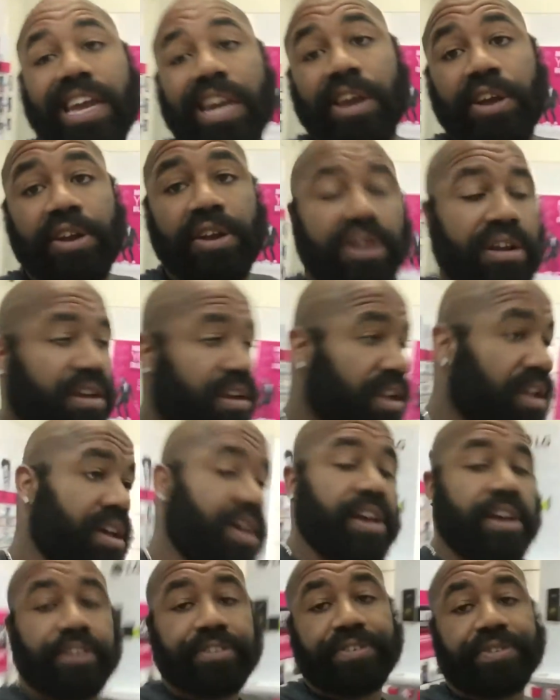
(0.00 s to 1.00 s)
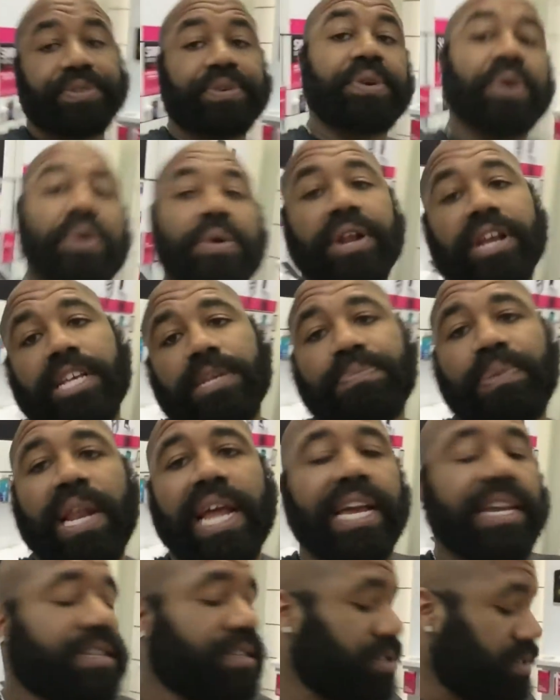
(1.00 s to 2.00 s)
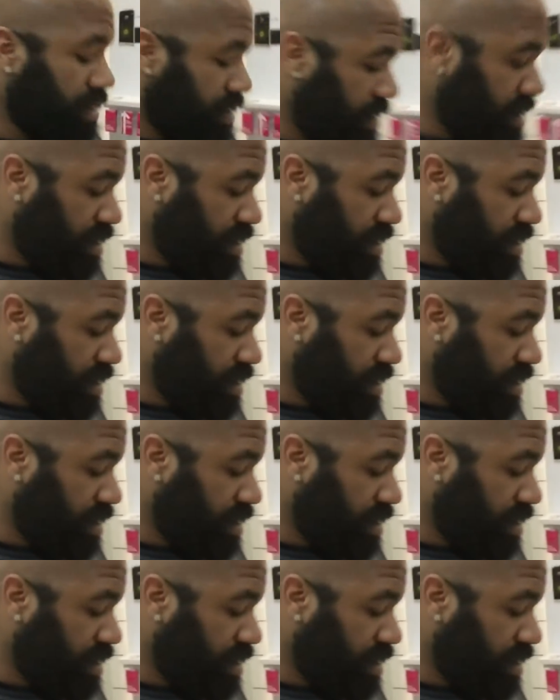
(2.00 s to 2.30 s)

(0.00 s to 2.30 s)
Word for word: here. Screw this place.